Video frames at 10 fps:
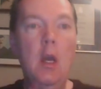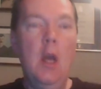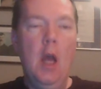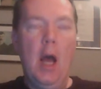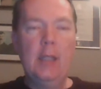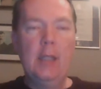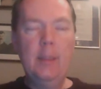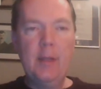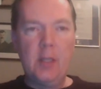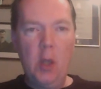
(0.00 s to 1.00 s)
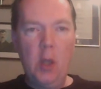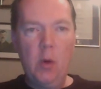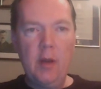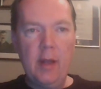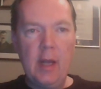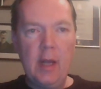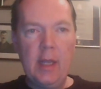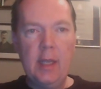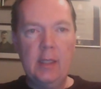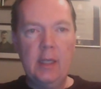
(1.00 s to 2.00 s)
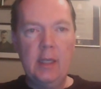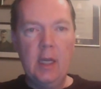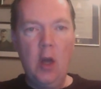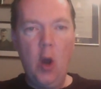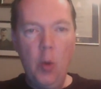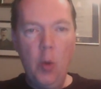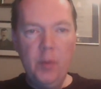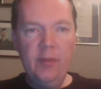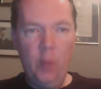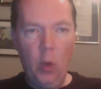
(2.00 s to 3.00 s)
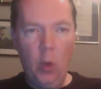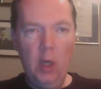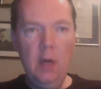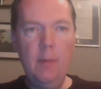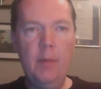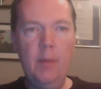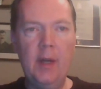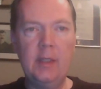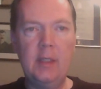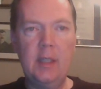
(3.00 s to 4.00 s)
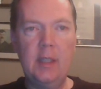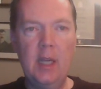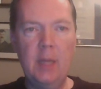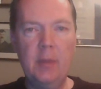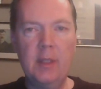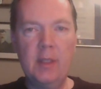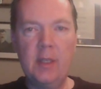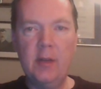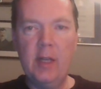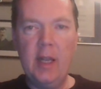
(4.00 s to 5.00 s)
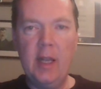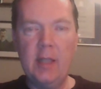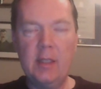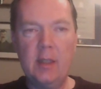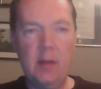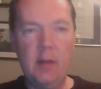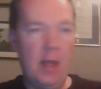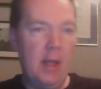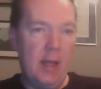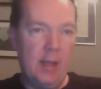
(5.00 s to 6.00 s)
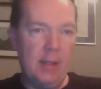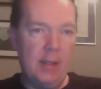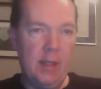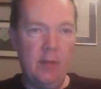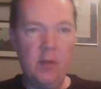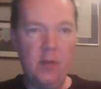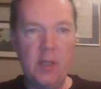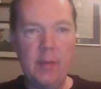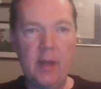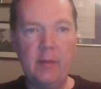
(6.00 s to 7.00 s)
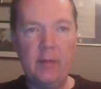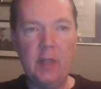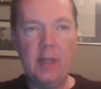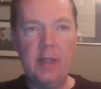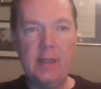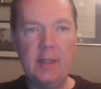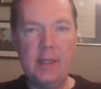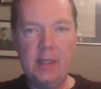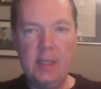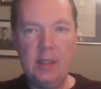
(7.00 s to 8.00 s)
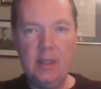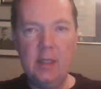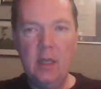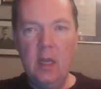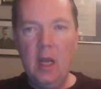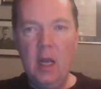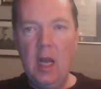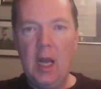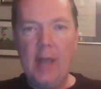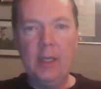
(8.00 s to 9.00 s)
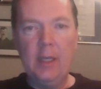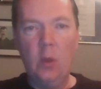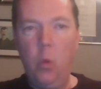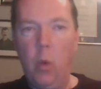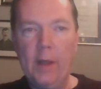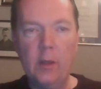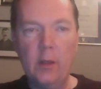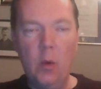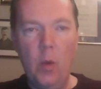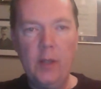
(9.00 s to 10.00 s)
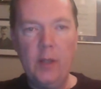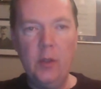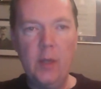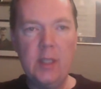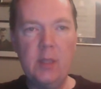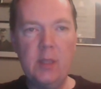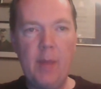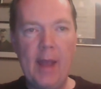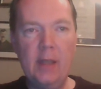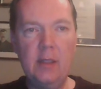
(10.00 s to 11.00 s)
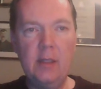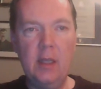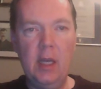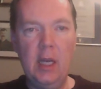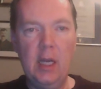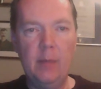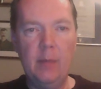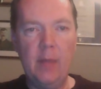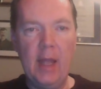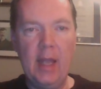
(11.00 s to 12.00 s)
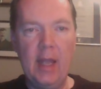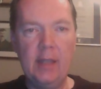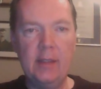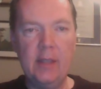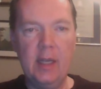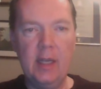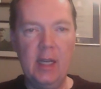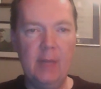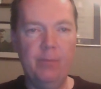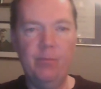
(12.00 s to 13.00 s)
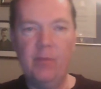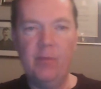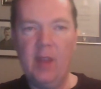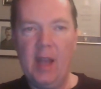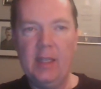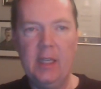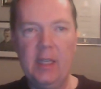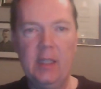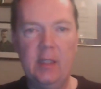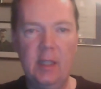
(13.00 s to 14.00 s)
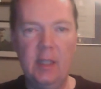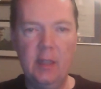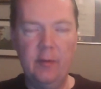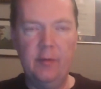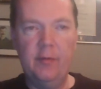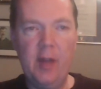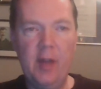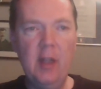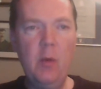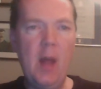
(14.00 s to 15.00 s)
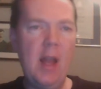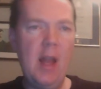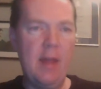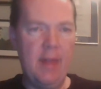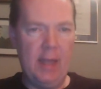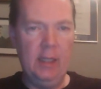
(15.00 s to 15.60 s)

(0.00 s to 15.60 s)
A little bit slower than I had hoped for, but considering it's, as I said, the first time that I've done this distance, I didn't quite know what to expect, and I did fairly well, I think.